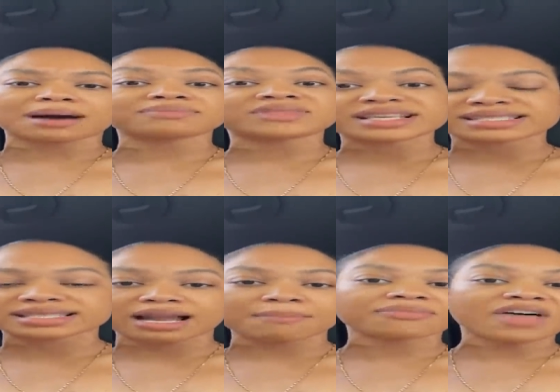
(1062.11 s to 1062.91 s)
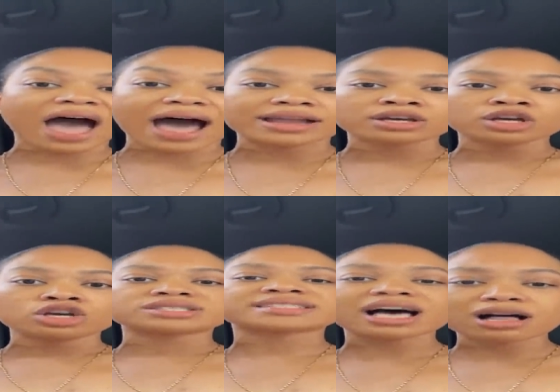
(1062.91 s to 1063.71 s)
I'm this and I'm that.
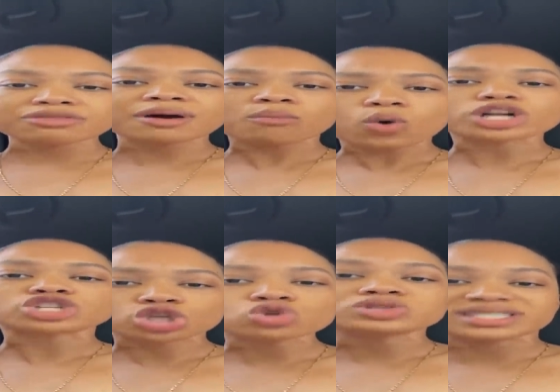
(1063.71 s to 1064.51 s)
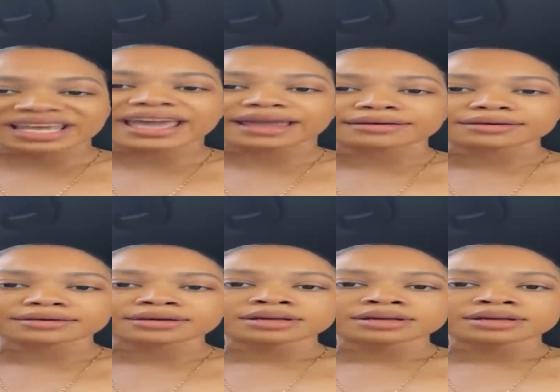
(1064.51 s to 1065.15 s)
Tell them what you did.